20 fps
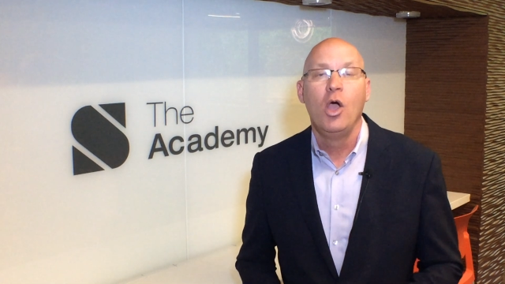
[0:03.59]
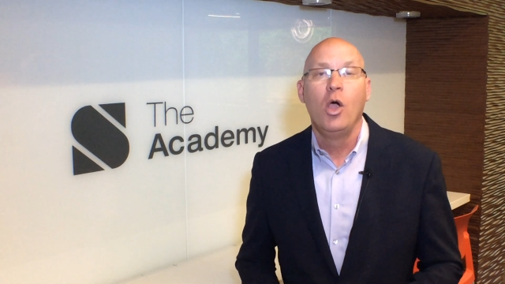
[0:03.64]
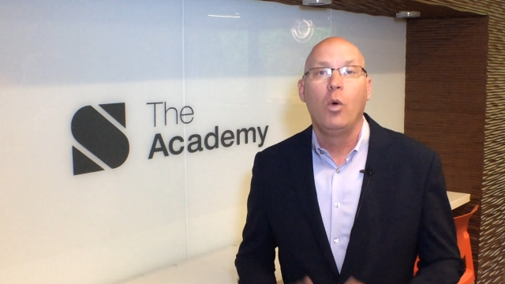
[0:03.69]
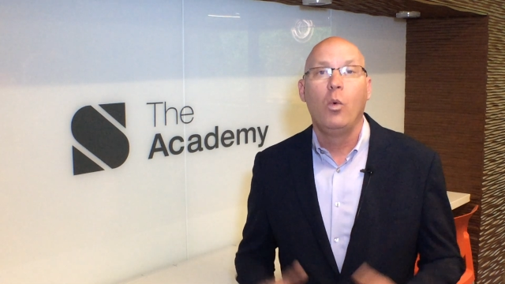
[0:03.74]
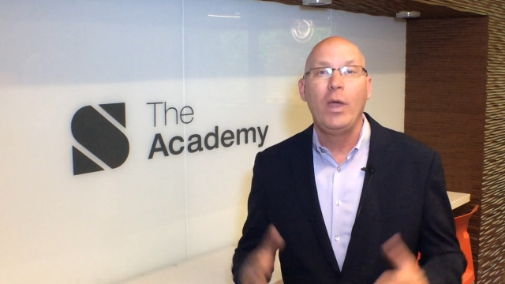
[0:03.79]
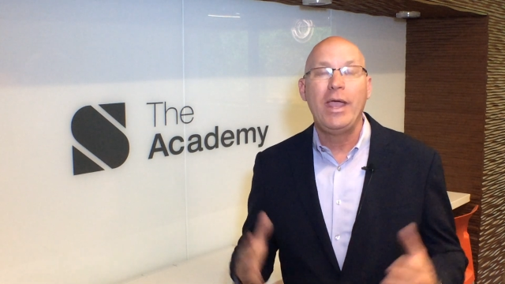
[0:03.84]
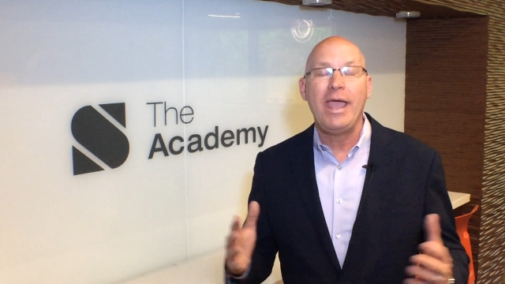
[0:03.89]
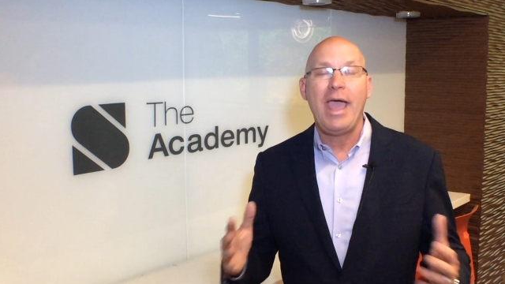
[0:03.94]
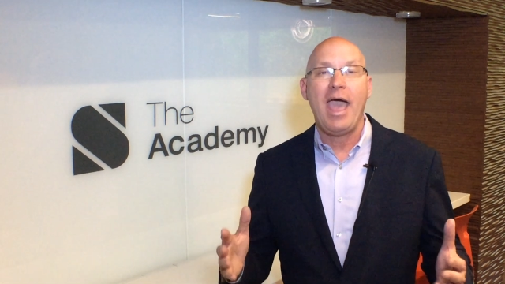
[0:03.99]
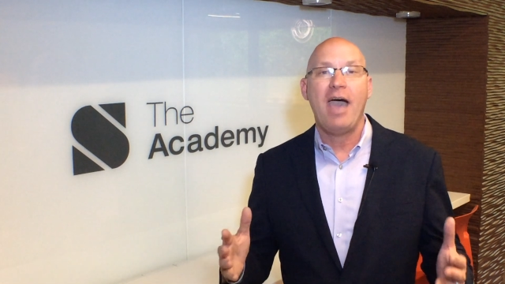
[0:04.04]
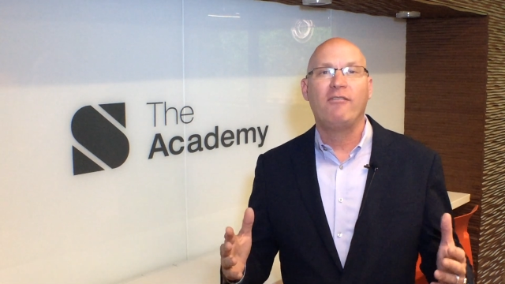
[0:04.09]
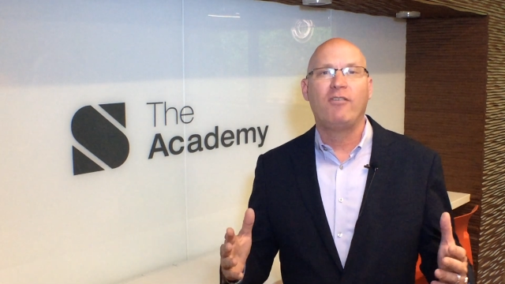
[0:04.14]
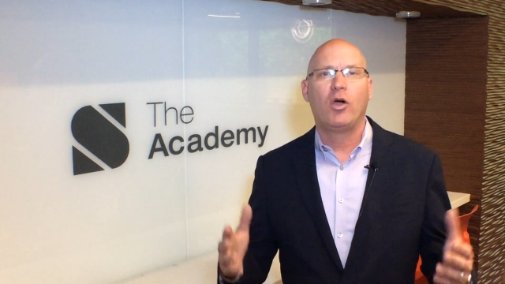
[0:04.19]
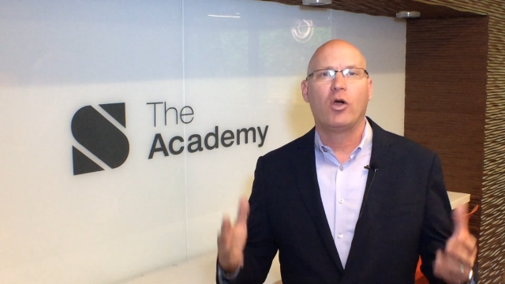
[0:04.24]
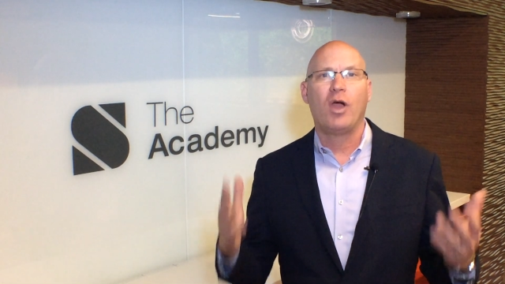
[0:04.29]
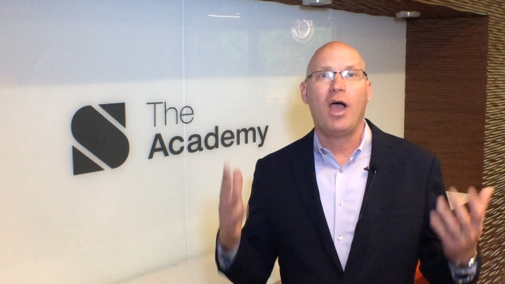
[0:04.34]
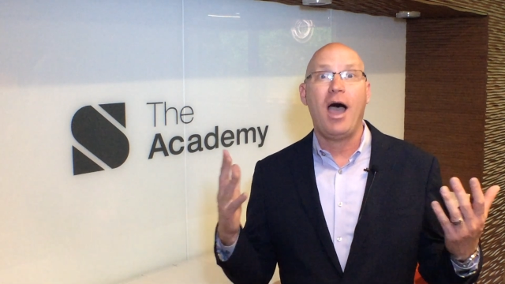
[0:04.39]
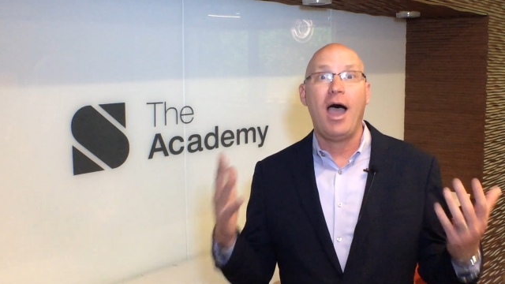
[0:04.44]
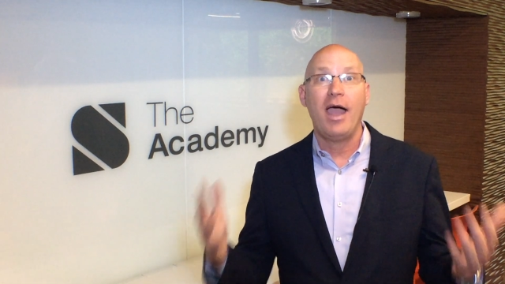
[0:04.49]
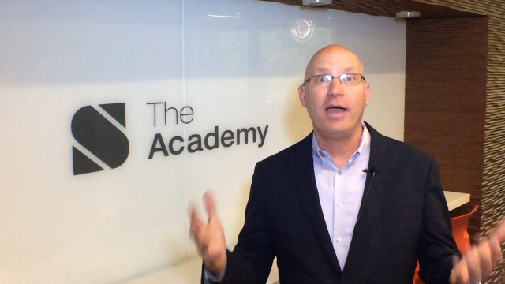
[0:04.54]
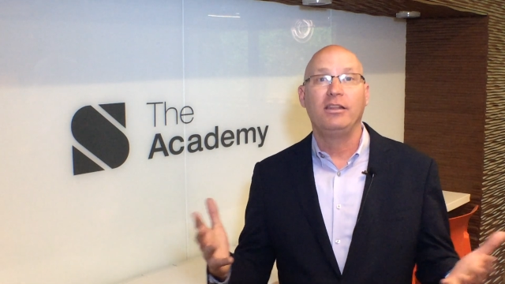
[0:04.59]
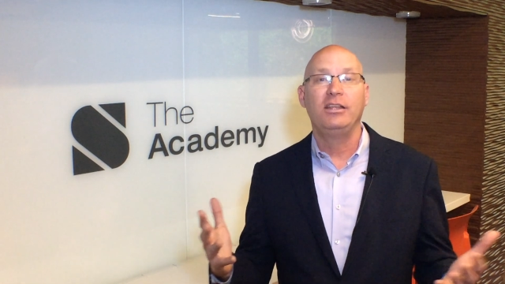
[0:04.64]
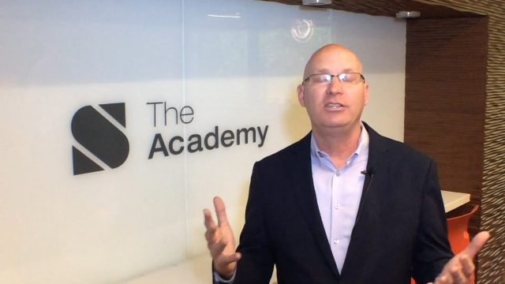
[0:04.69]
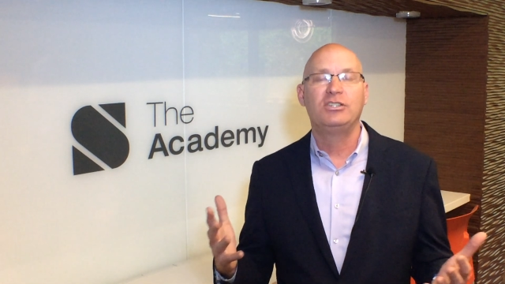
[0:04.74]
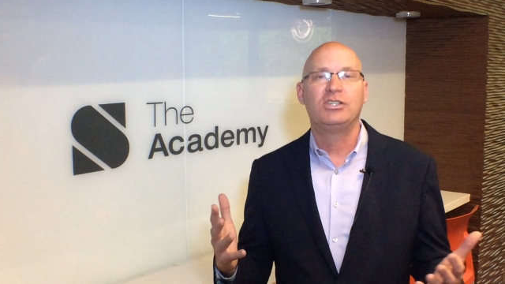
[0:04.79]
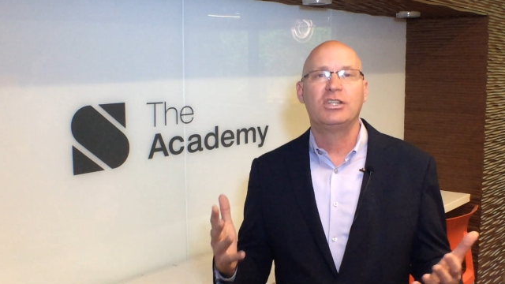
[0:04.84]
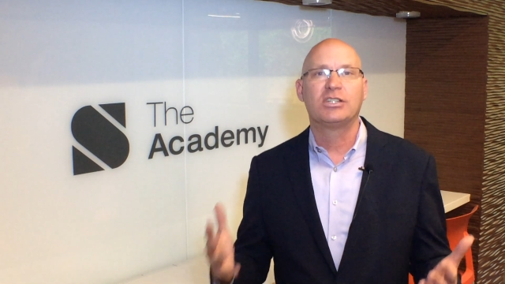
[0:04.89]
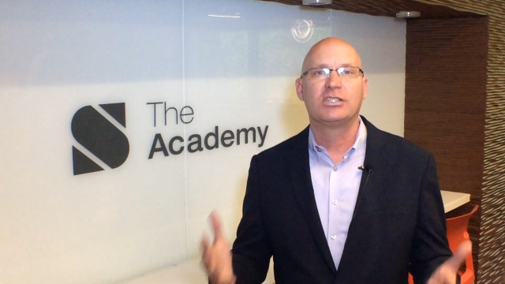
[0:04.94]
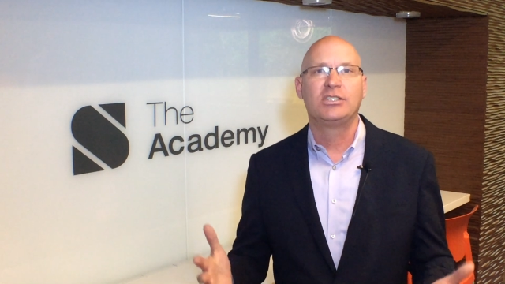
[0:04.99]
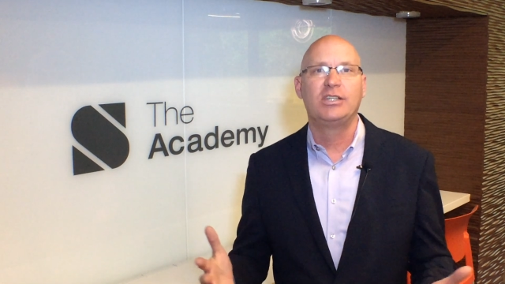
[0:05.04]
We have our highly
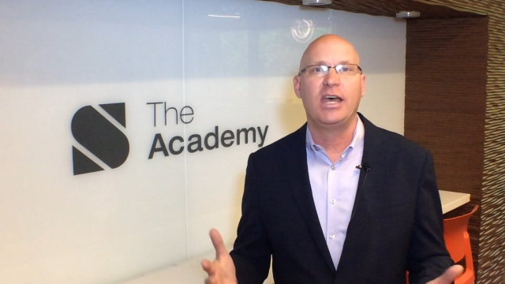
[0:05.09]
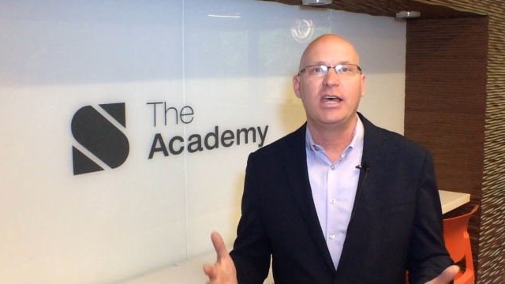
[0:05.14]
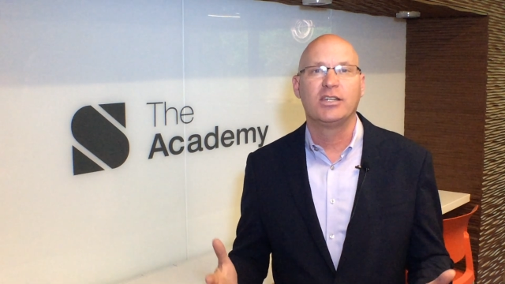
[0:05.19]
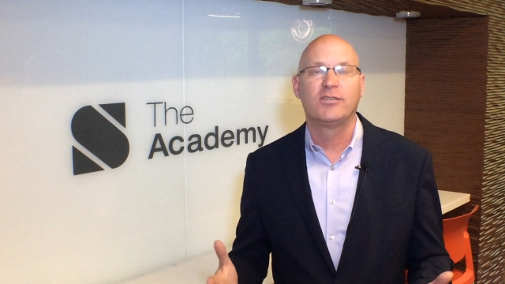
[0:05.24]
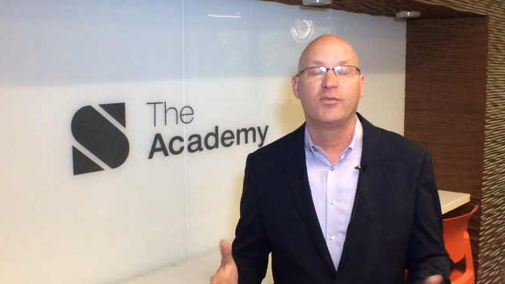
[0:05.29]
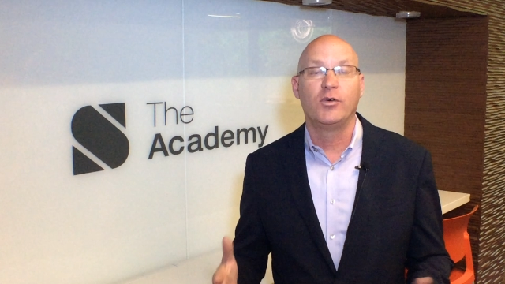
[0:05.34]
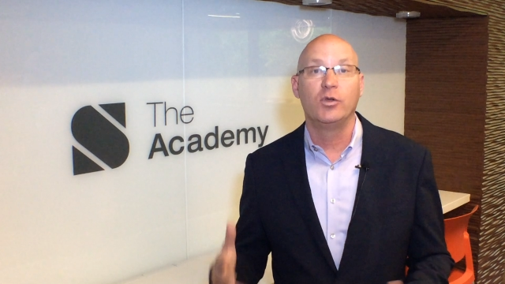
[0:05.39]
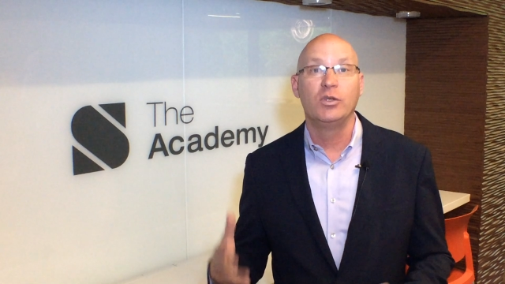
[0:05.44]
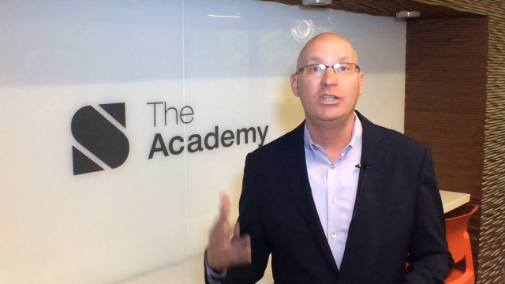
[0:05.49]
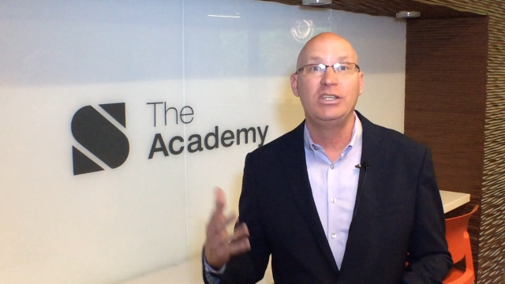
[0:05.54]
successful